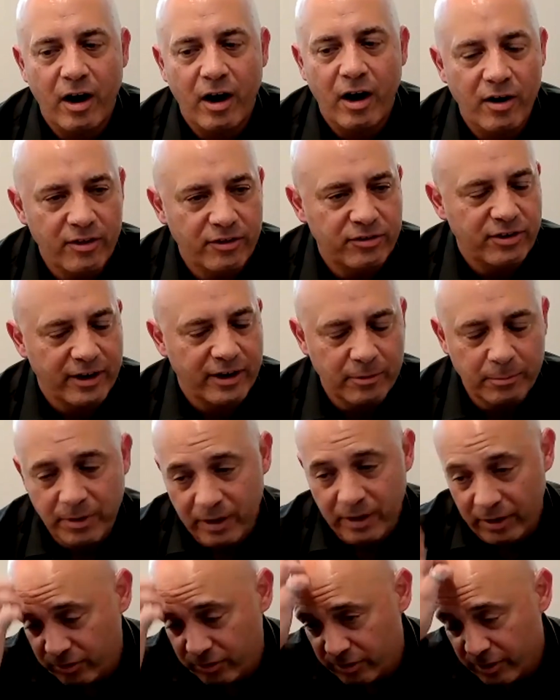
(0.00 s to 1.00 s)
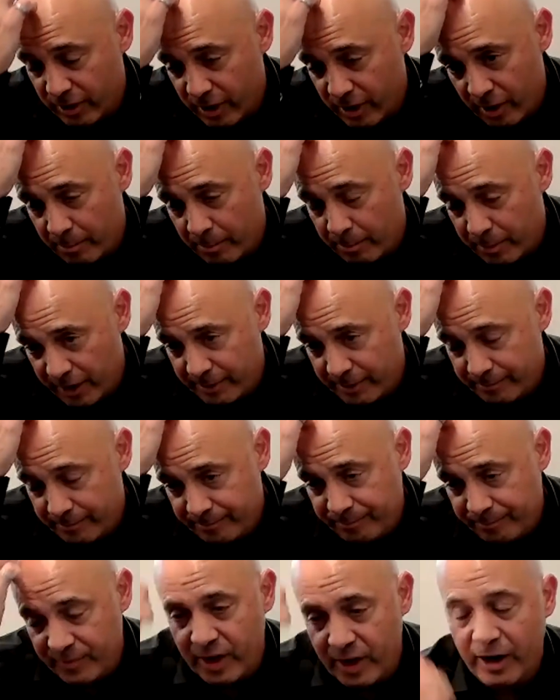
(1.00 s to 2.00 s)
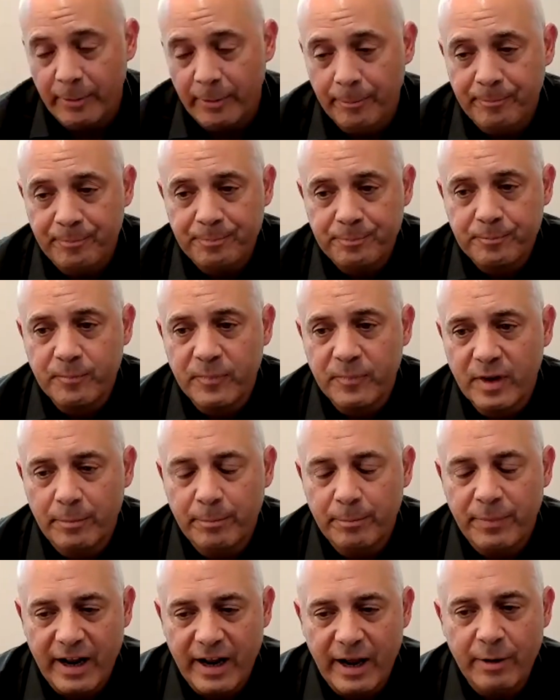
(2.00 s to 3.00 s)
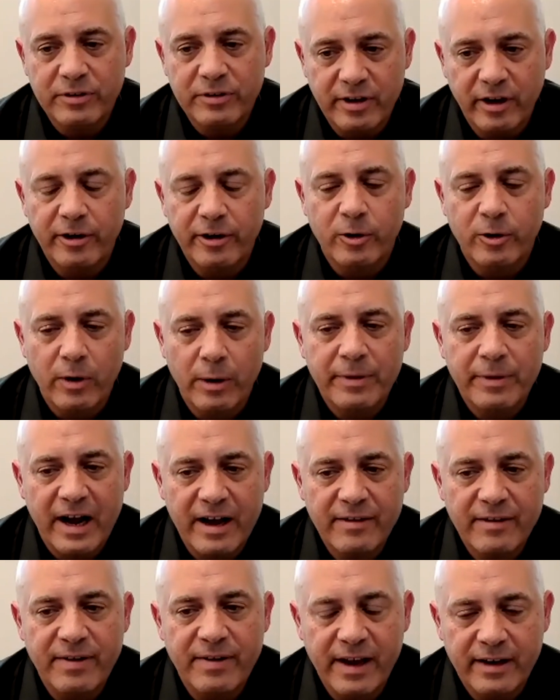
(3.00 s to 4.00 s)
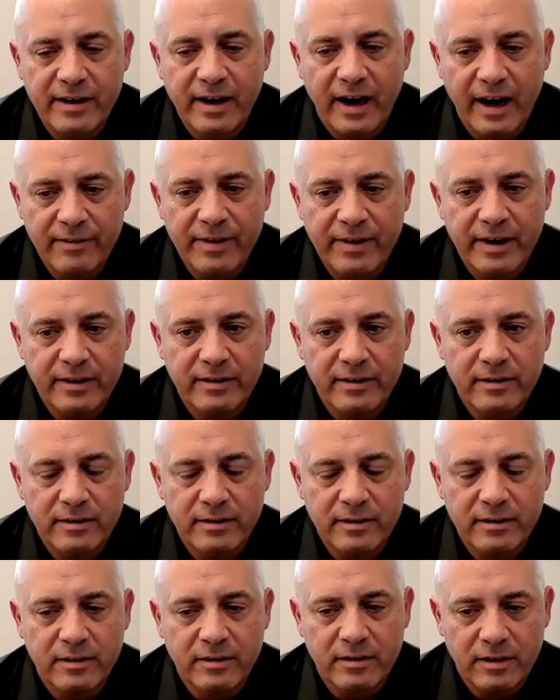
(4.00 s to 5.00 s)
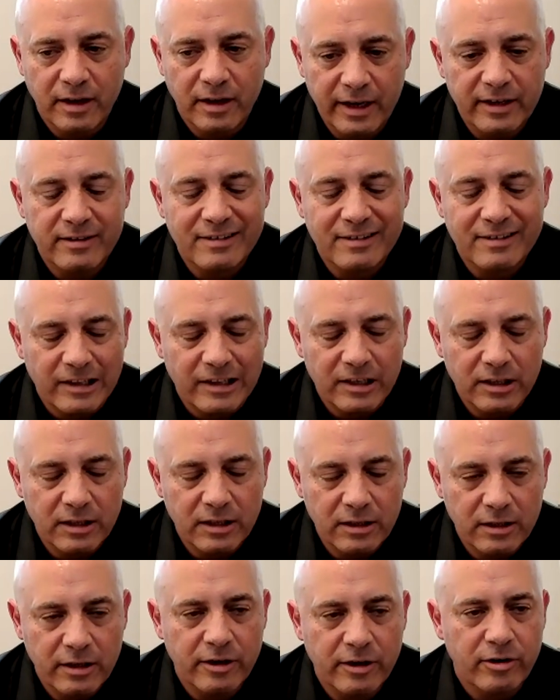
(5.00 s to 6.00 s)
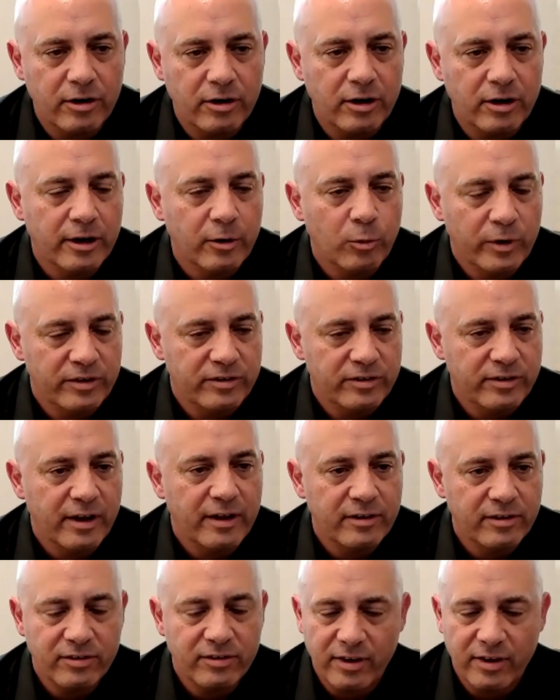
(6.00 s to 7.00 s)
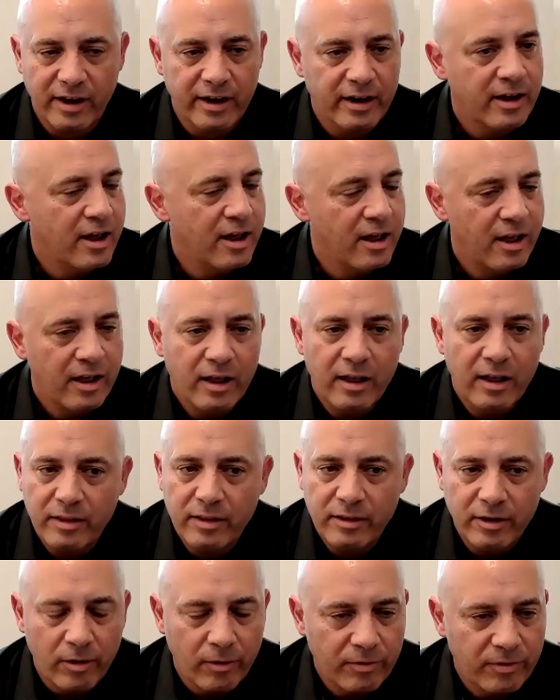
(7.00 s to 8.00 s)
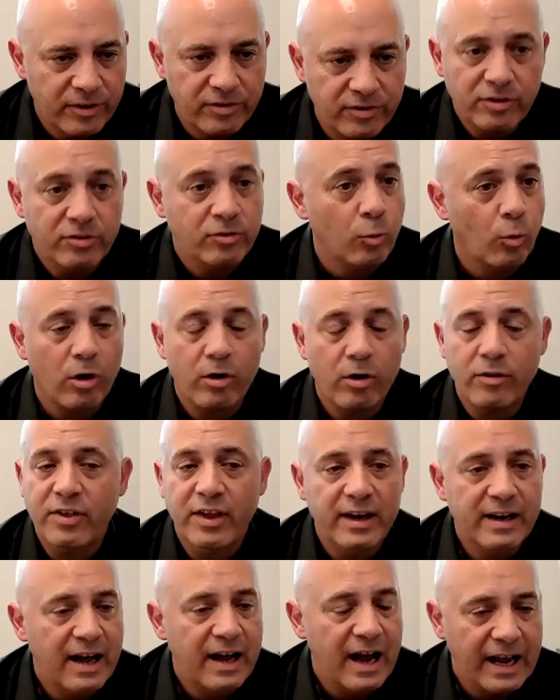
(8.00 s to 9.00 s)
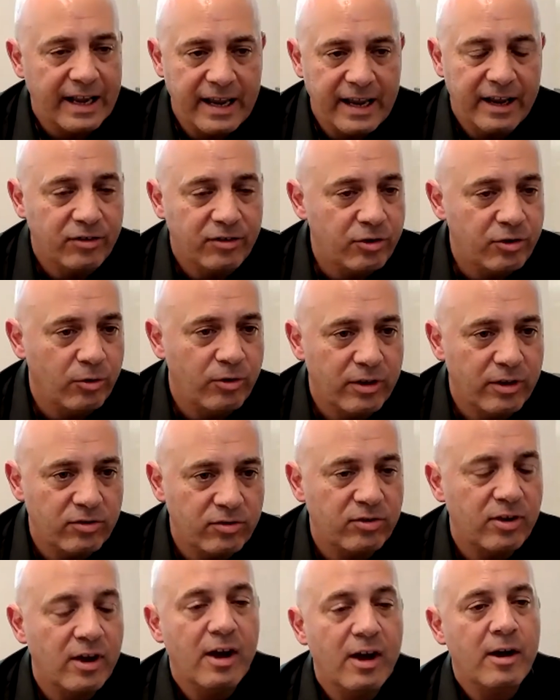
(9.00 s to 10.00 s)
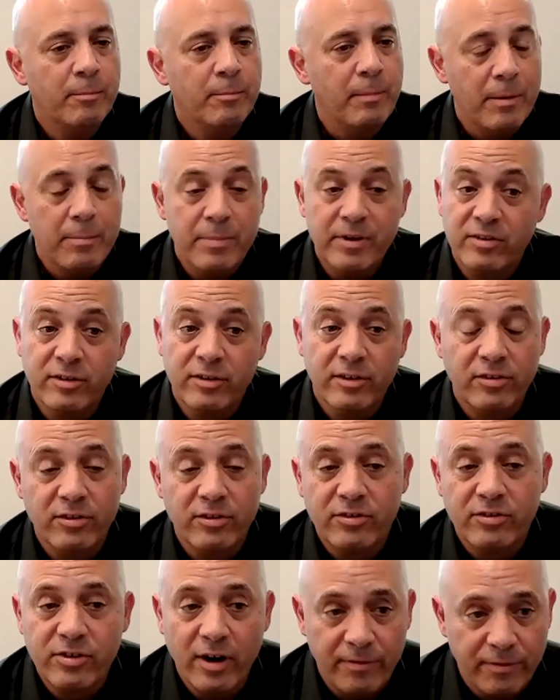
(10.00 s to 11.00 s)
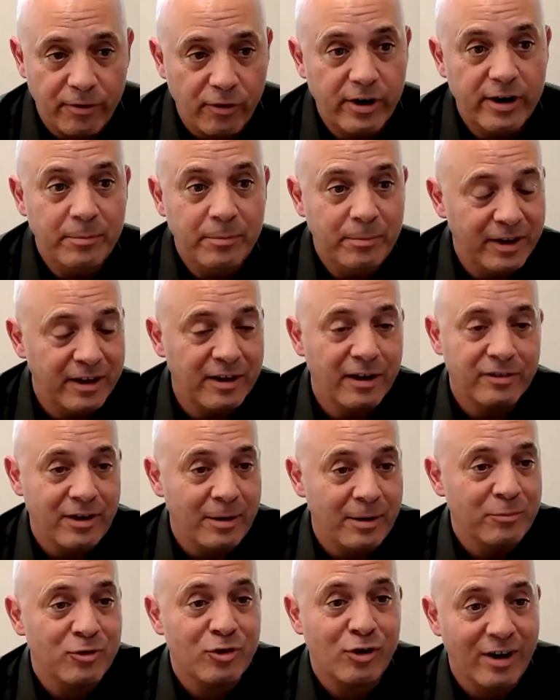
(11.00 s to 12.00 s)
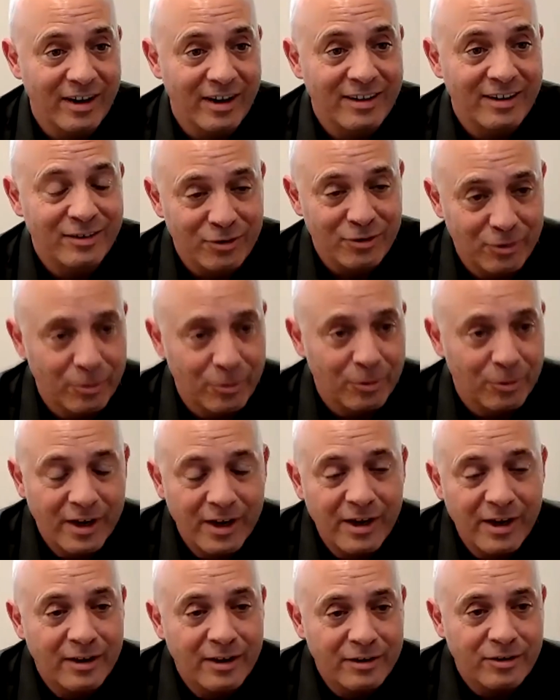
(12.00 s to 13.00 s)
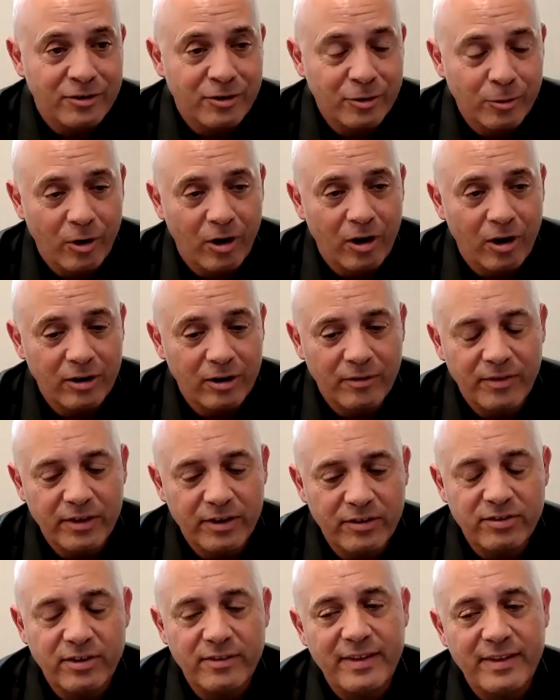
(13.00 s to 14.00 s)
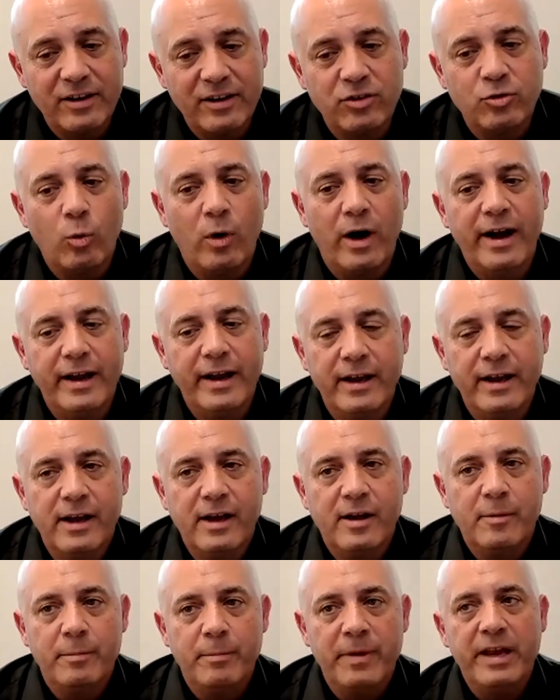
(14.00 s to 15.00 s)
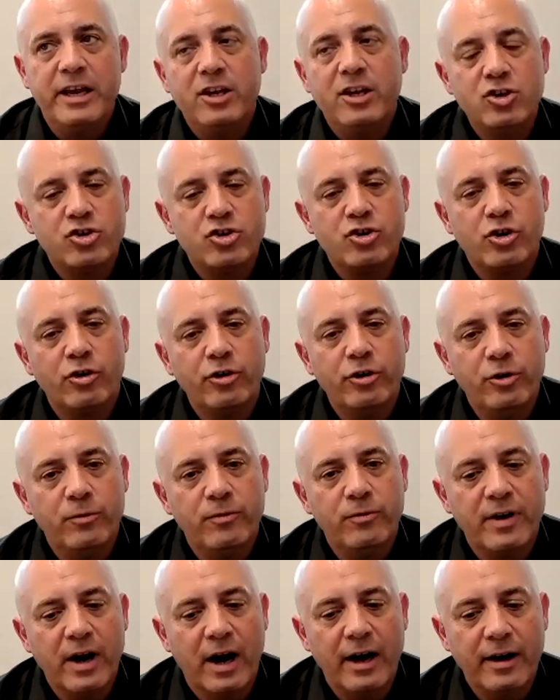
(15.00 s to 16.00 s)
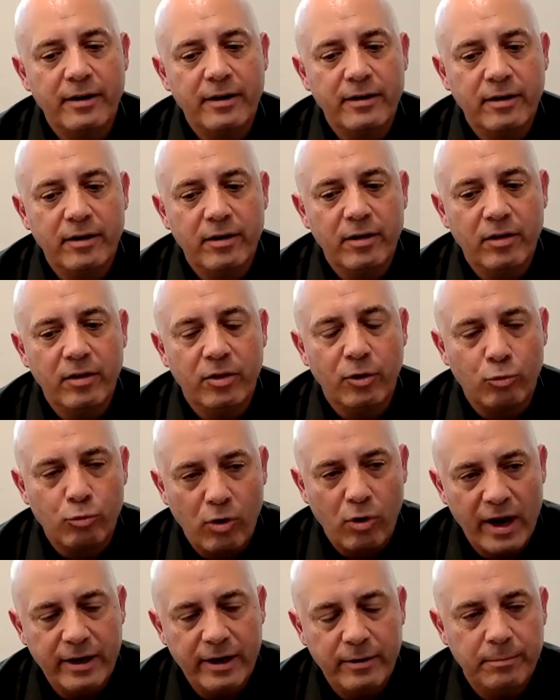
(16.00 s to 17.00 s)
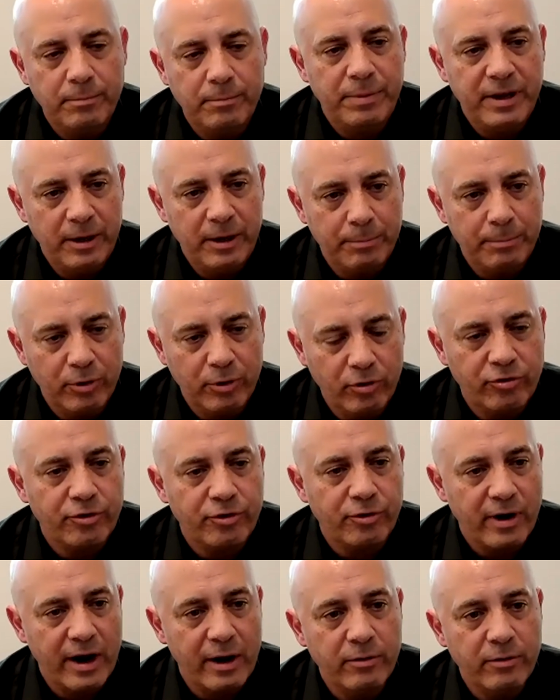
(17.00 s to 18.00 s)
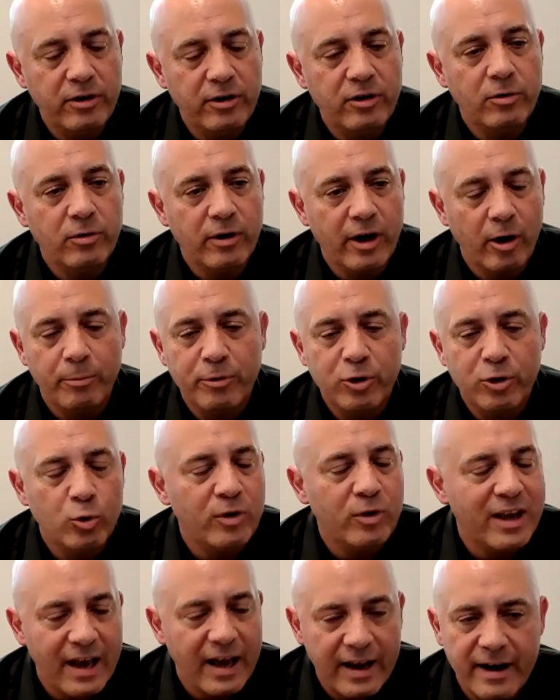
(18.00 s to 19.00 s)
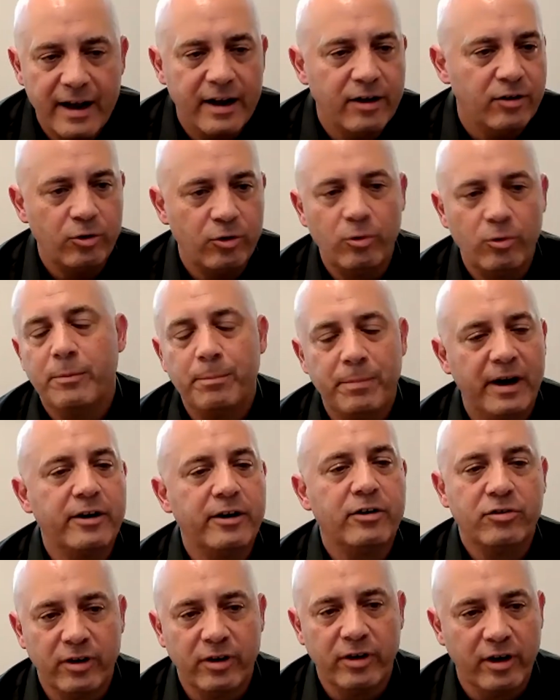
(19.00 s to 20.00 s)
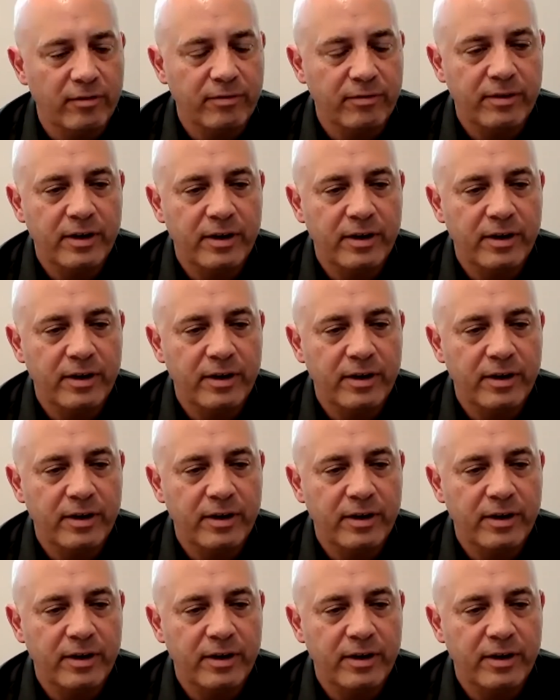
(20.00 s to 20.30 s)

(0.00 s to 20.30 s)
are the second piece. But I will tell you, I mean, I've had clients like literally at wit's end say, this isn't worth it. I can't do this. My business is suffering because I'm trying to do all of this. And that's why making sure you've got the right people surrounding you to help. You cannot do it by yourself.